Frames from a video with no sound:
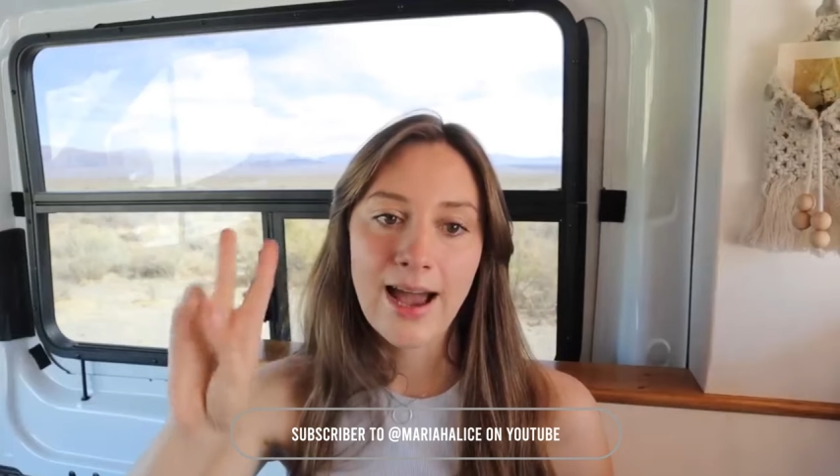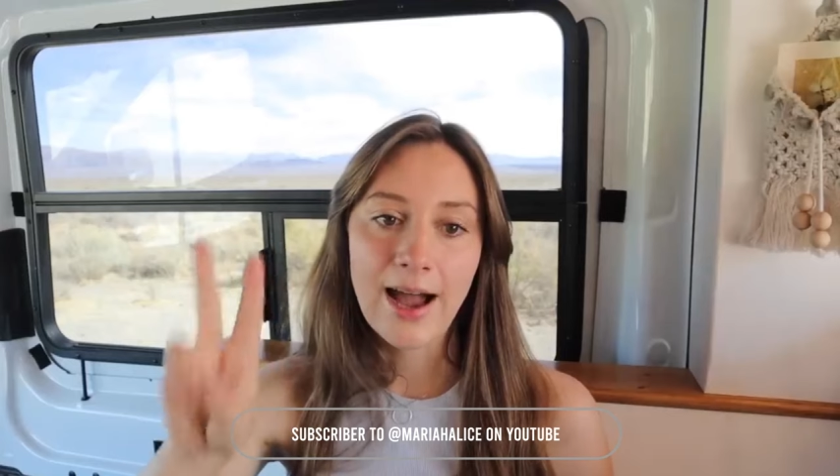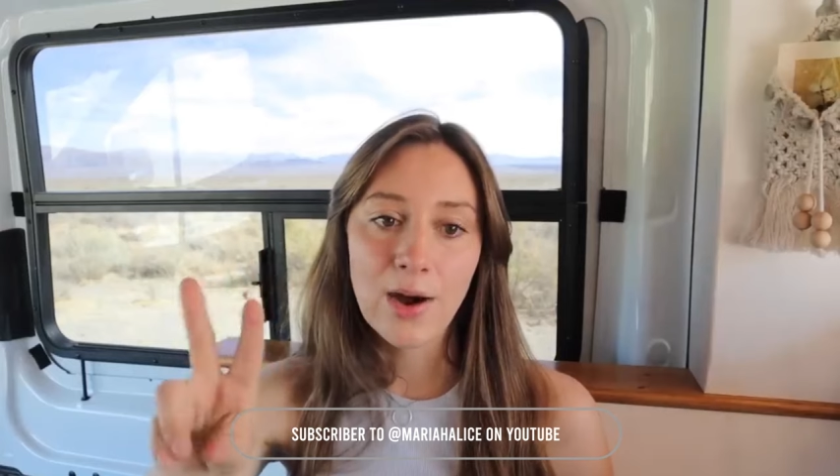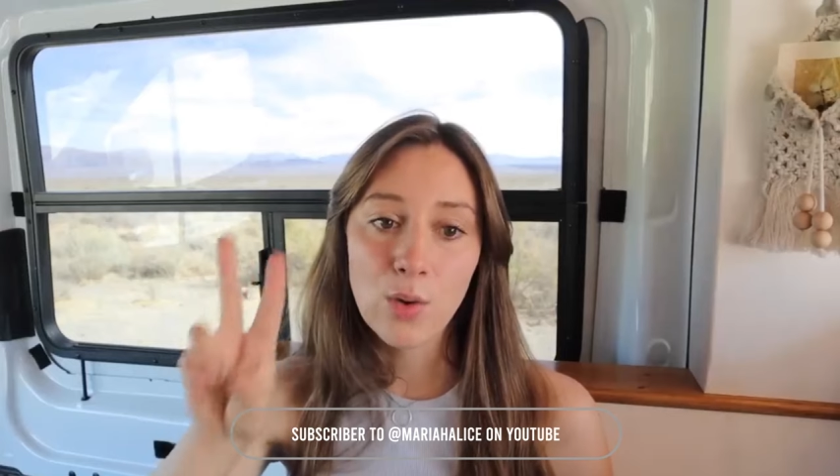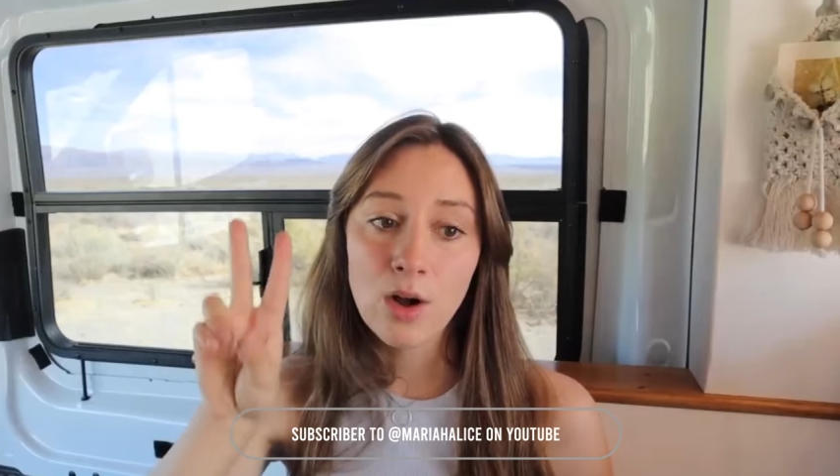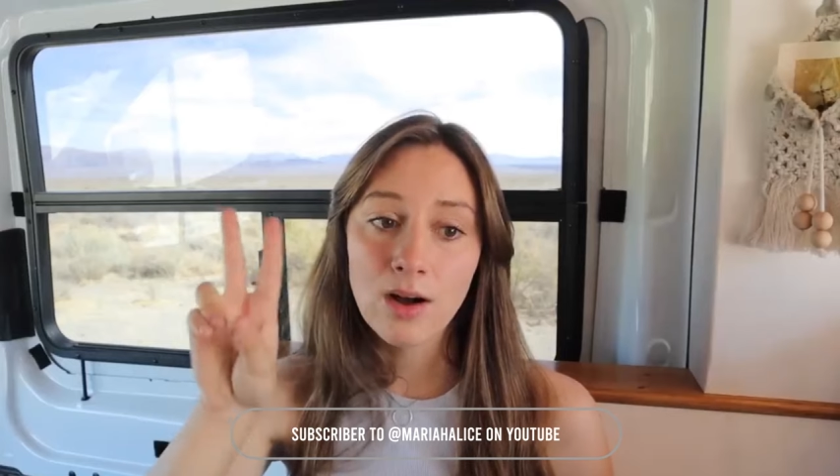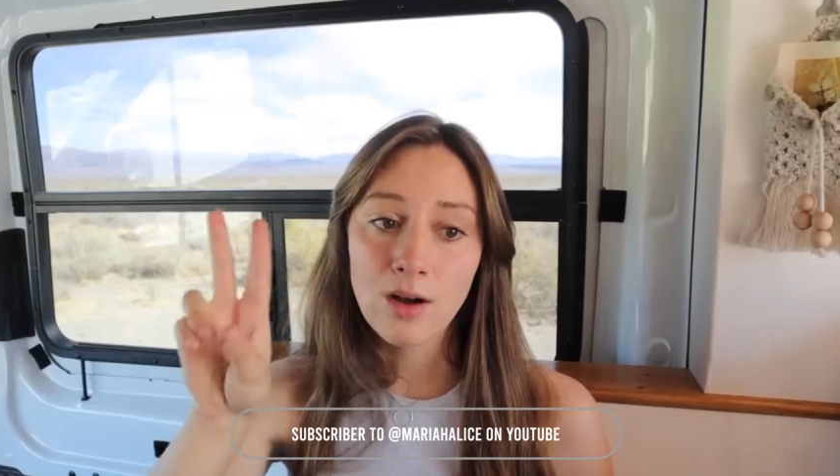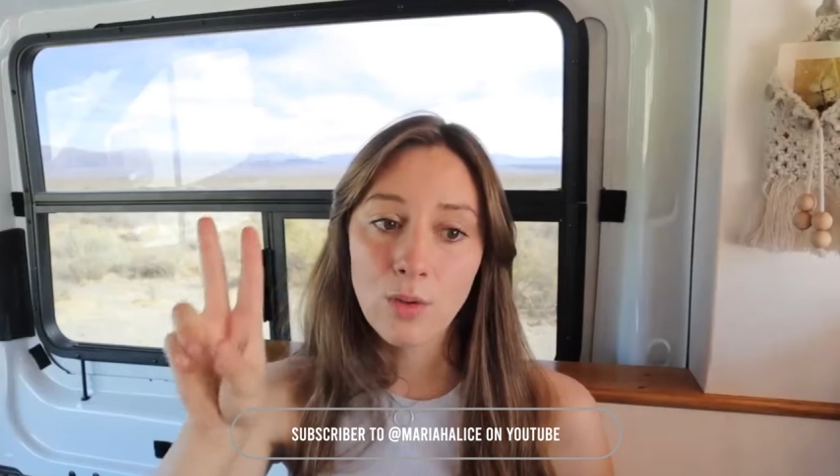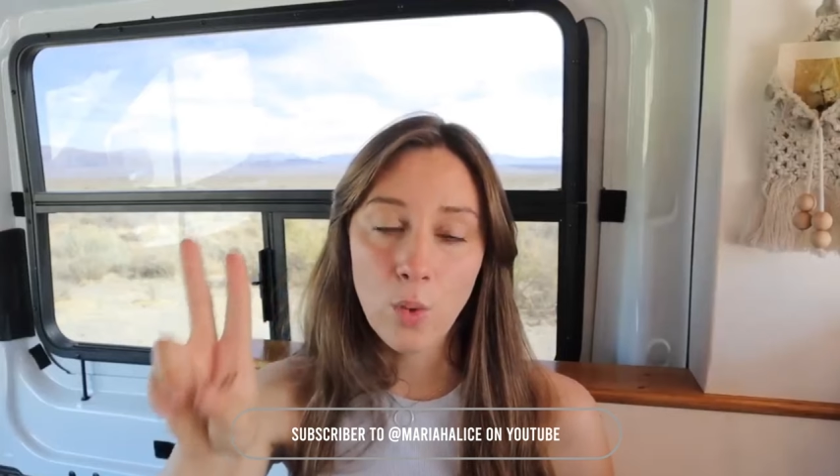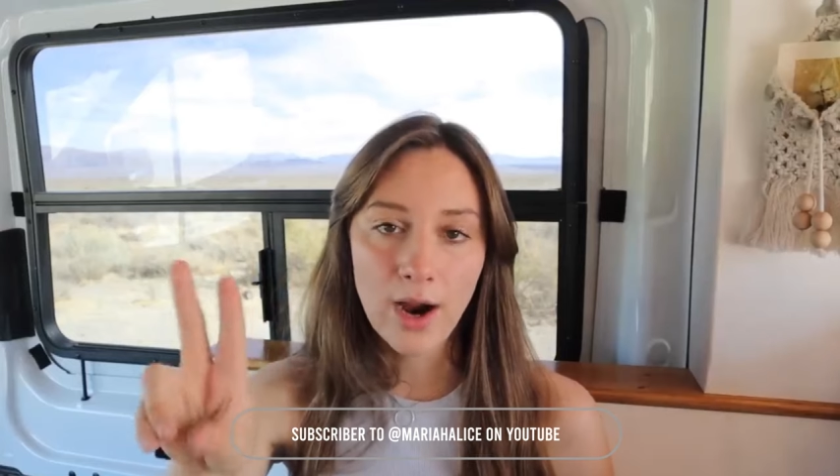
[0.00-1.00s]
how
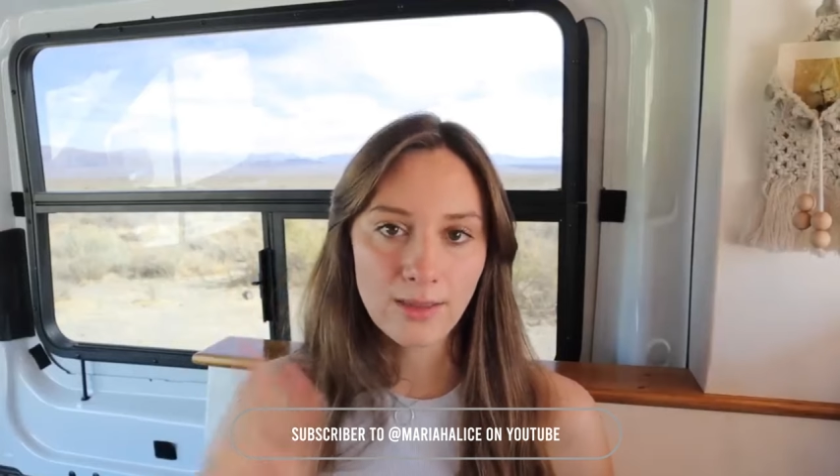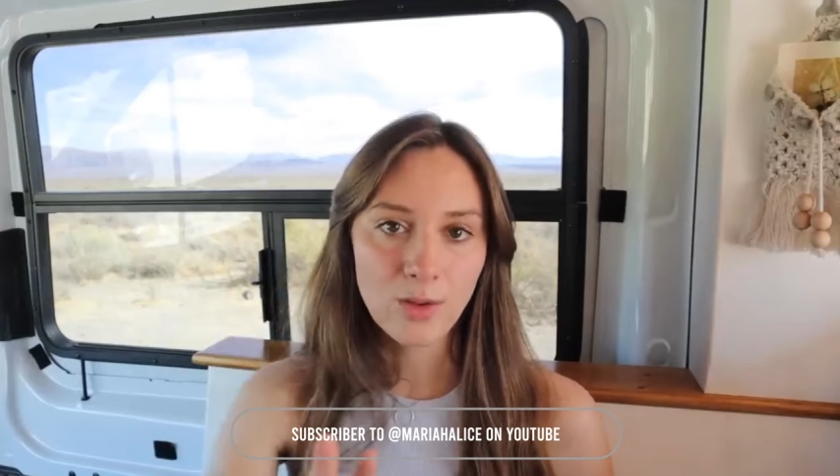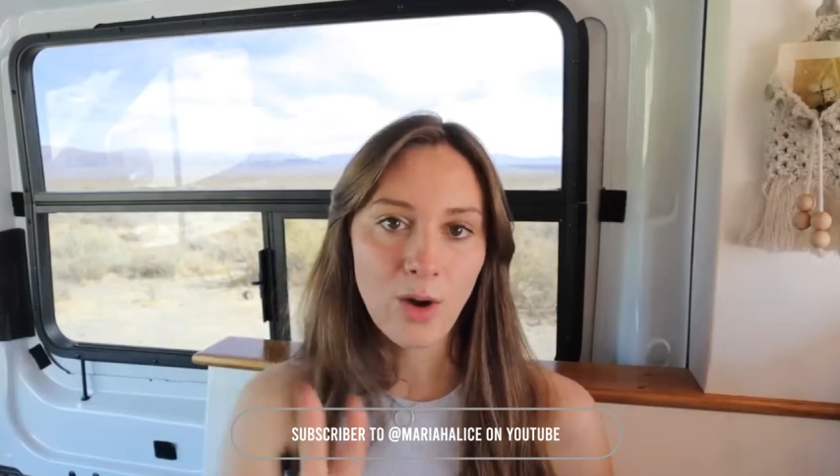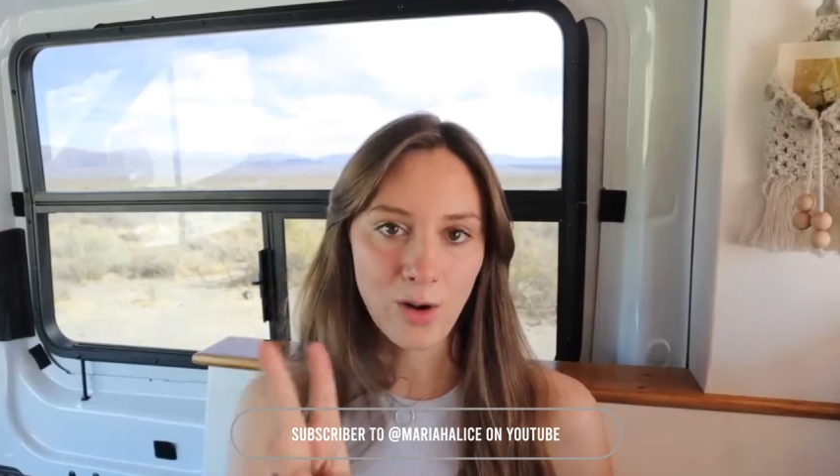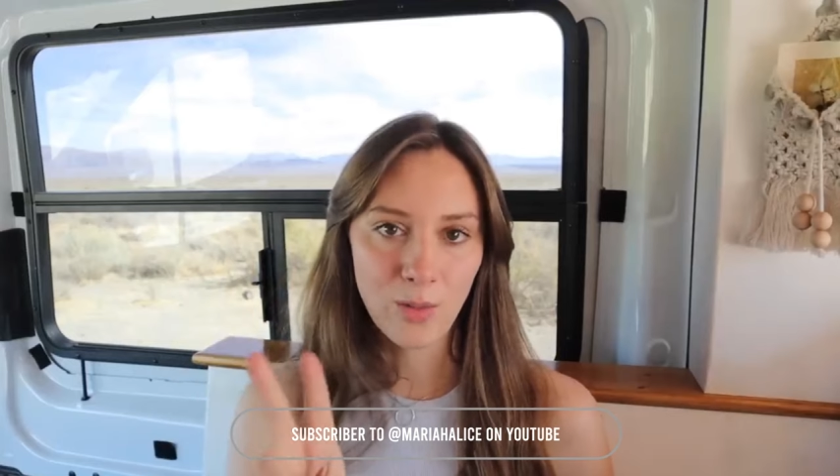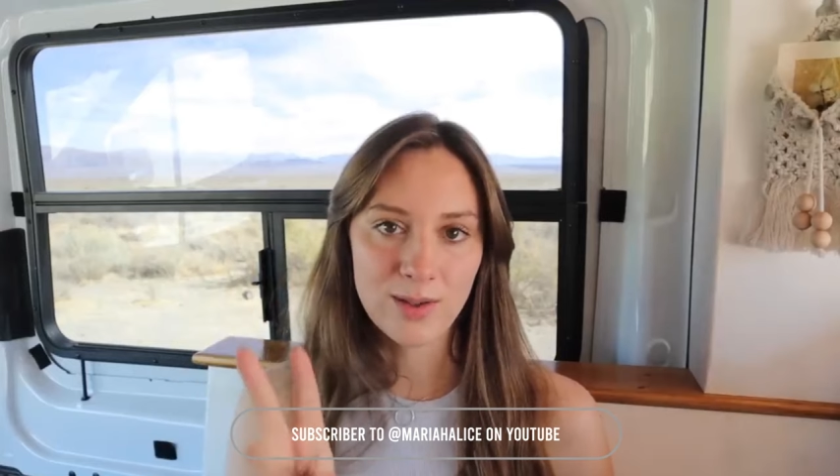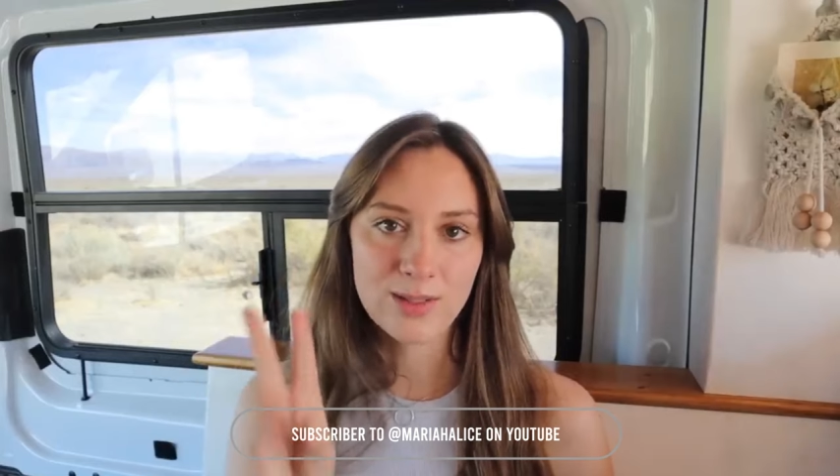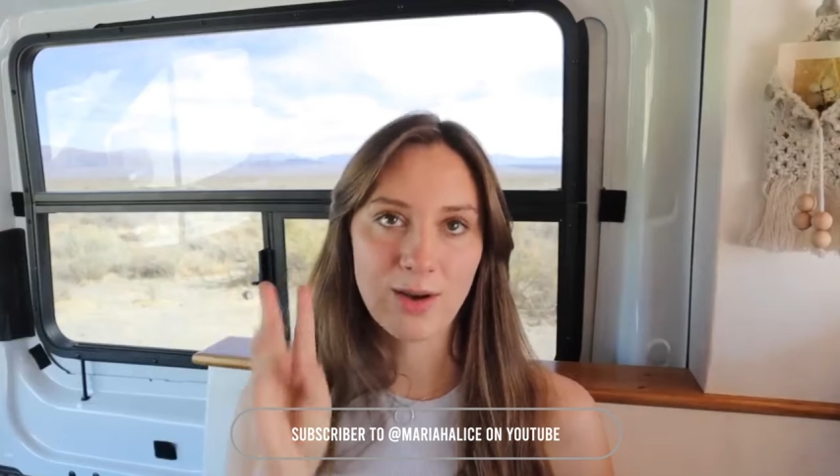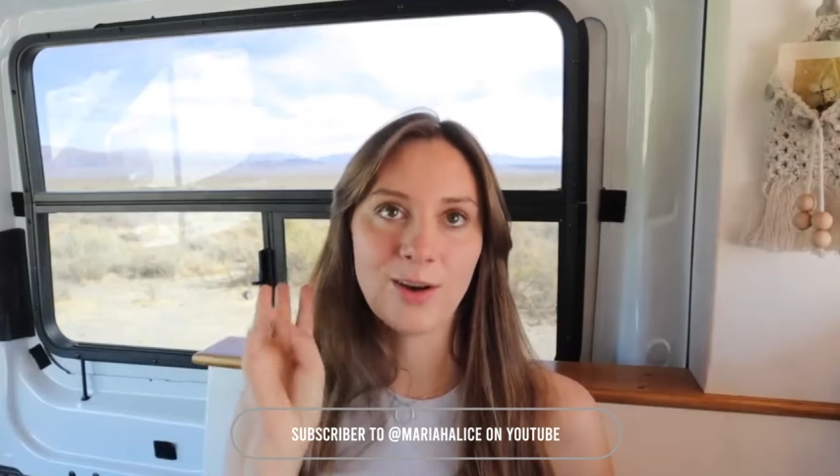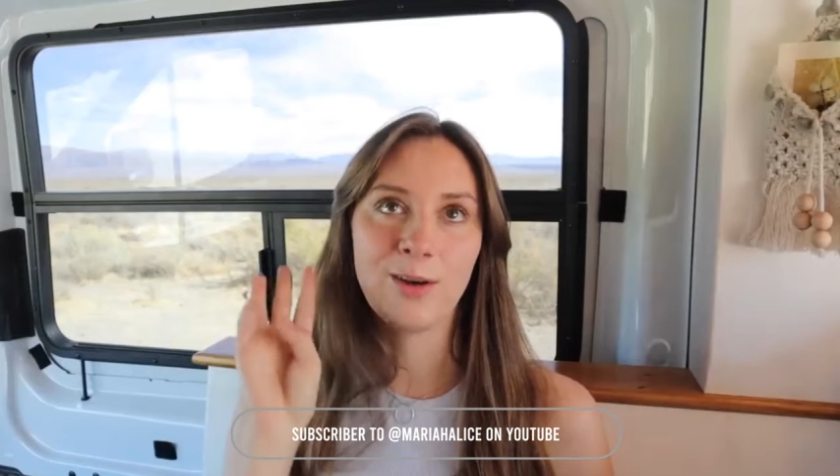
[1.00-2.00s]
wide the
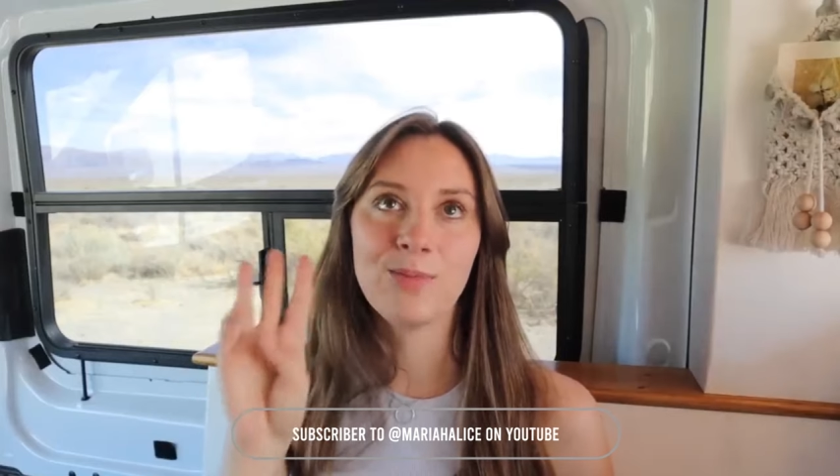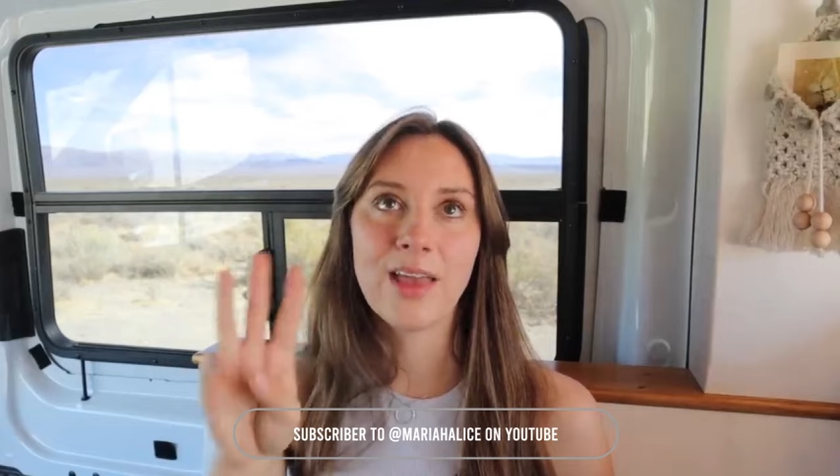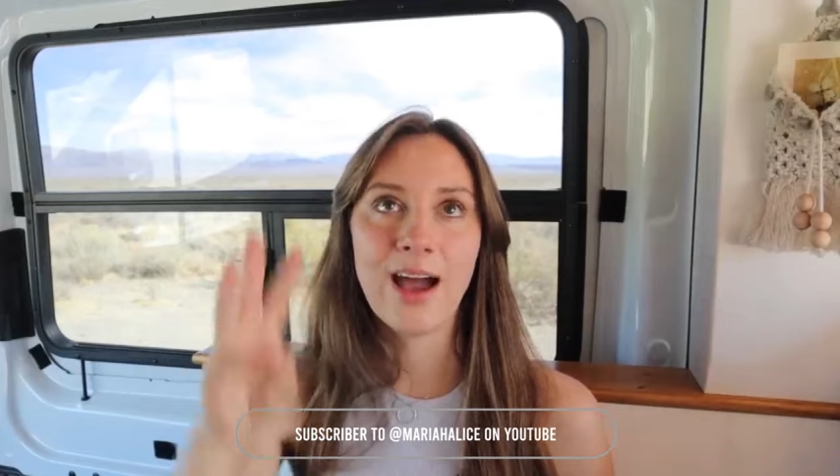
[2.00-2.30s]
hallways are,